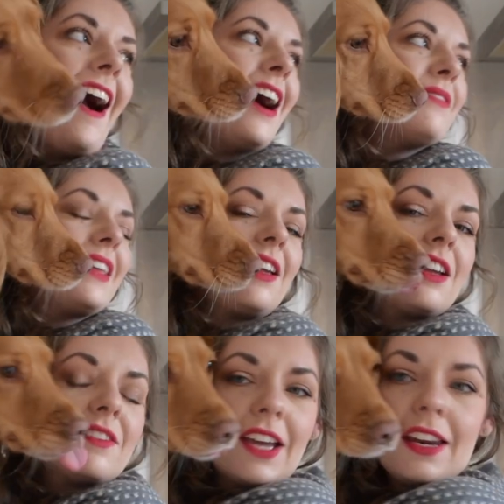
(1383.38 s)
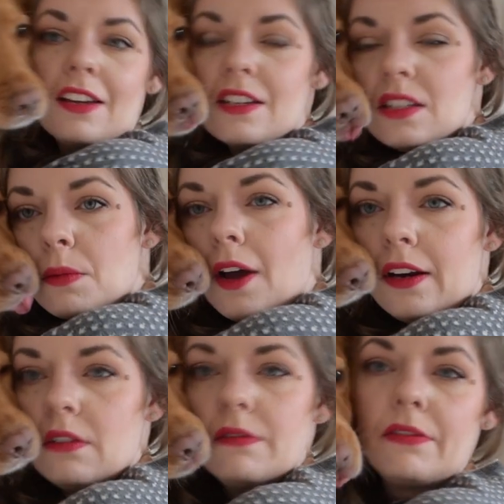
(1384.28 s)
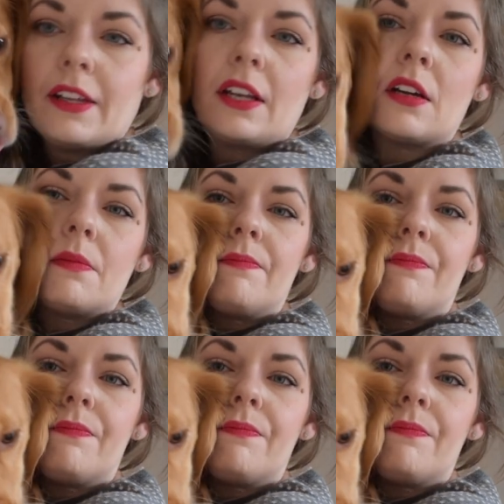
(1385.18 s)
I'm thinking of getting her some kind of like